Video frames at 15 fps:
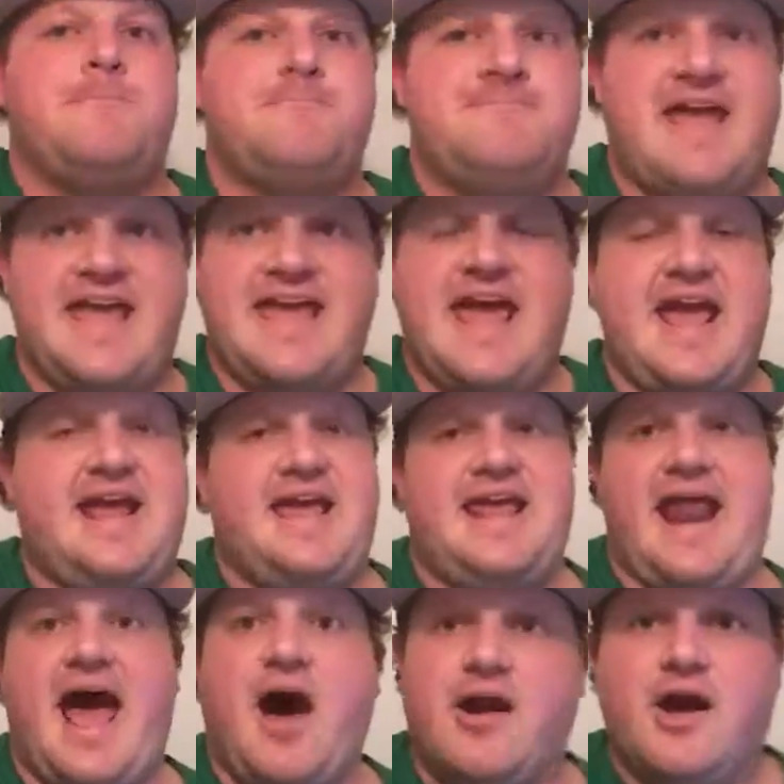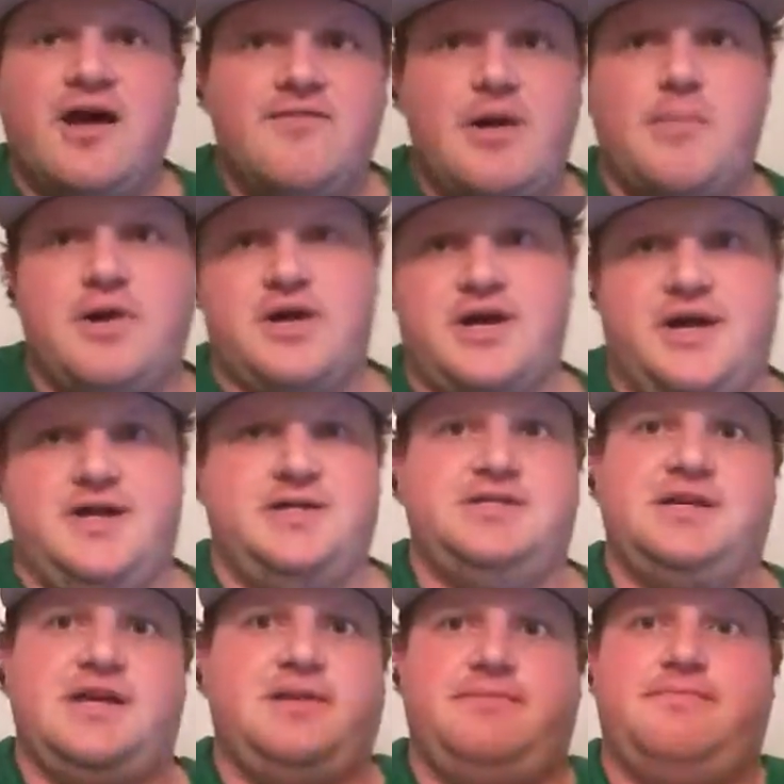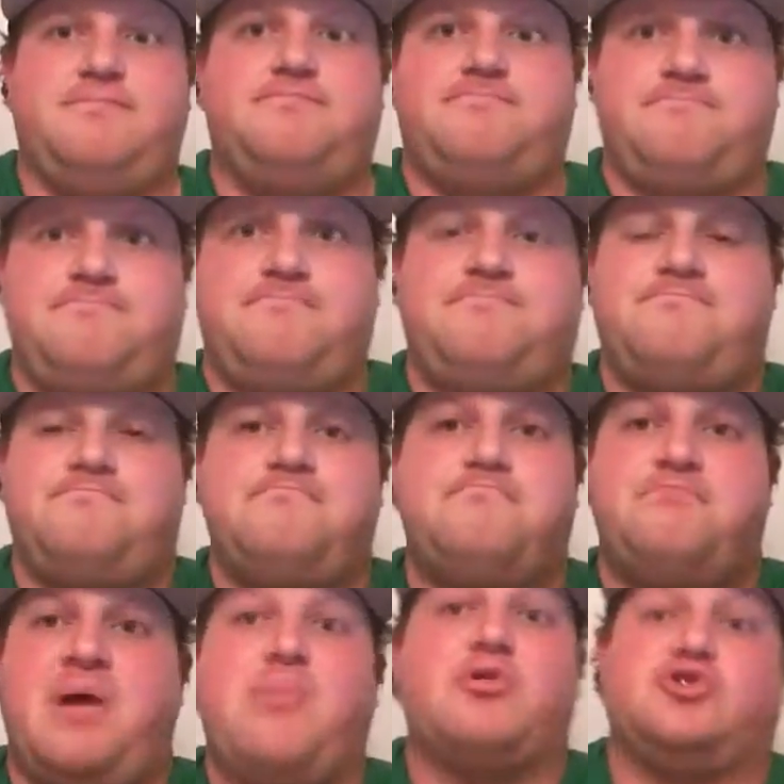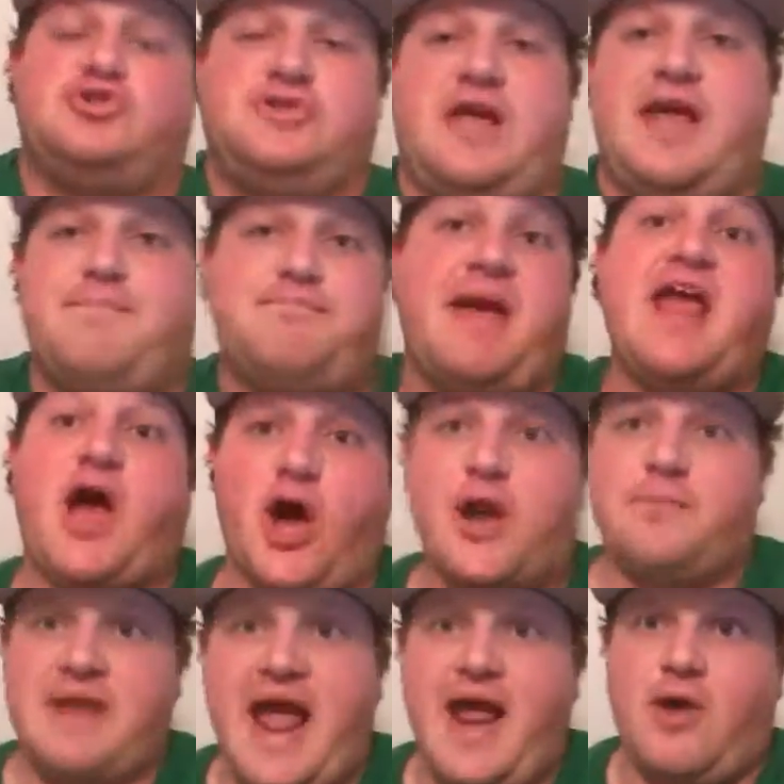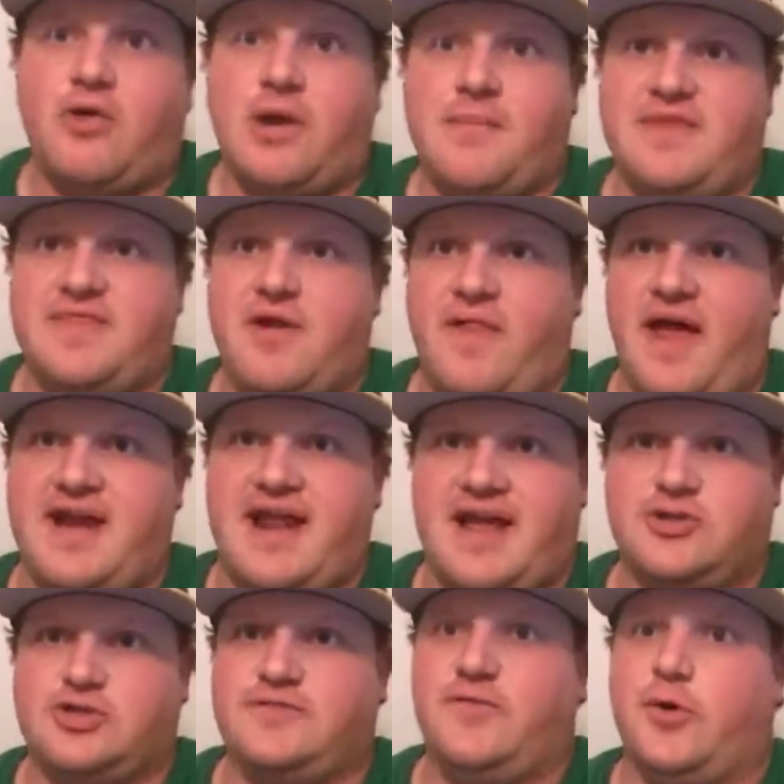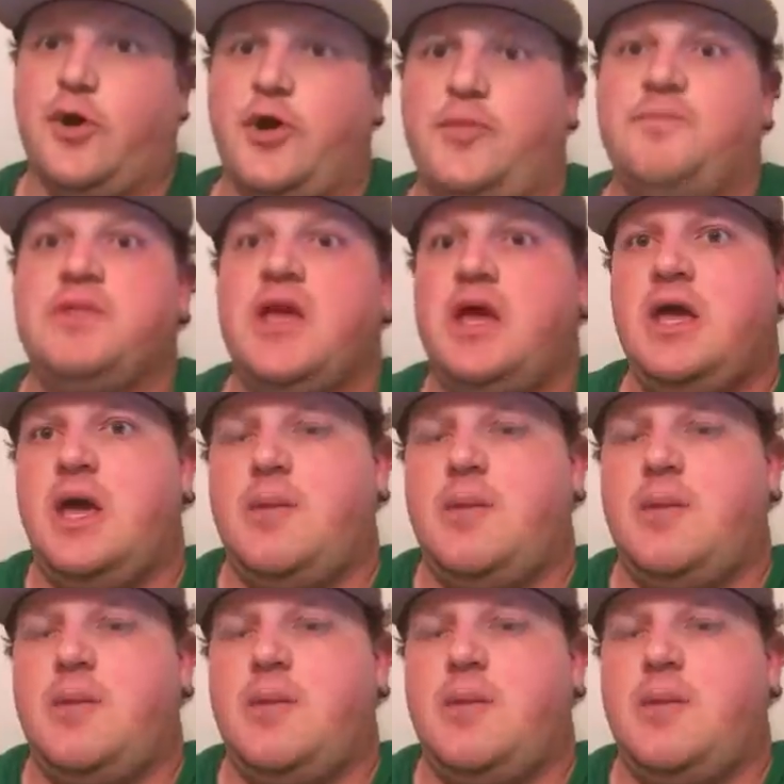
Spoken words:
They can't get out of it because members may hunt them down. I mean, they're that dangerous of a group.